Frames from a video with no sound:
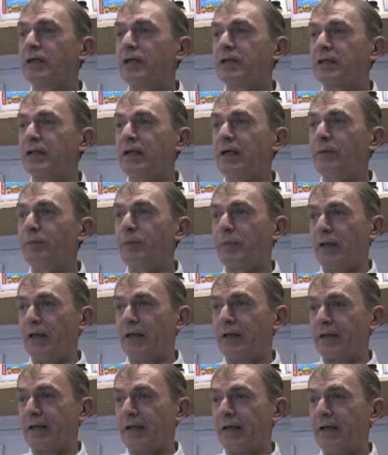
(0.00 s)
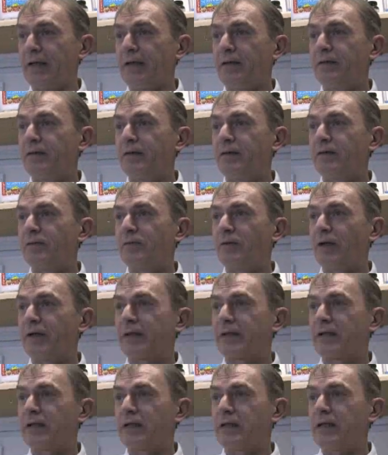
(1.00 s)
as an up bar there rather
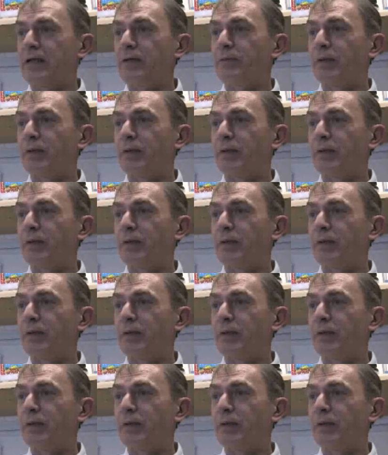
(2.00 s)
than a down